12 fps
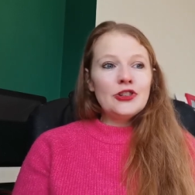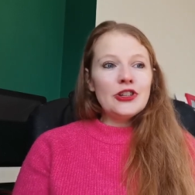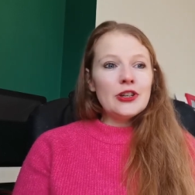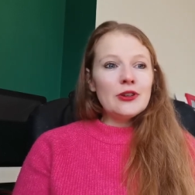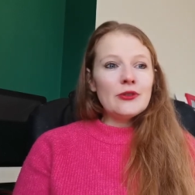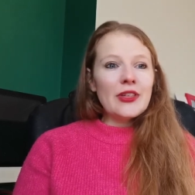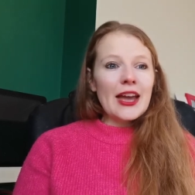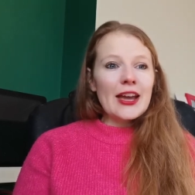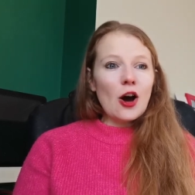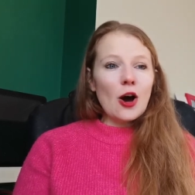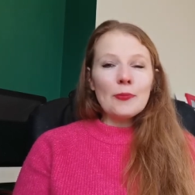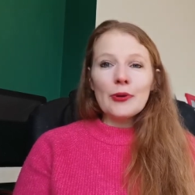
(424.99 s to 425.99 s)
do
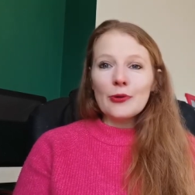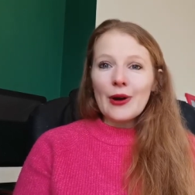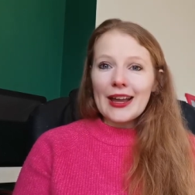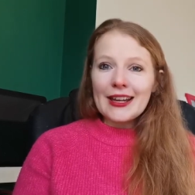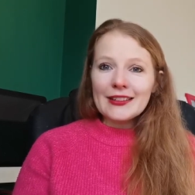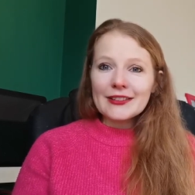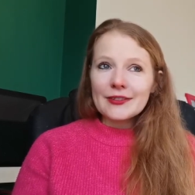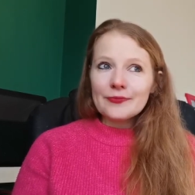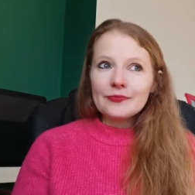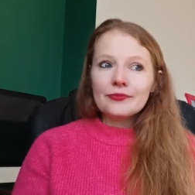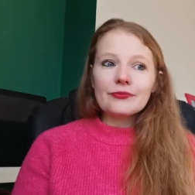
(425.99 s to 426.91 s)
they operate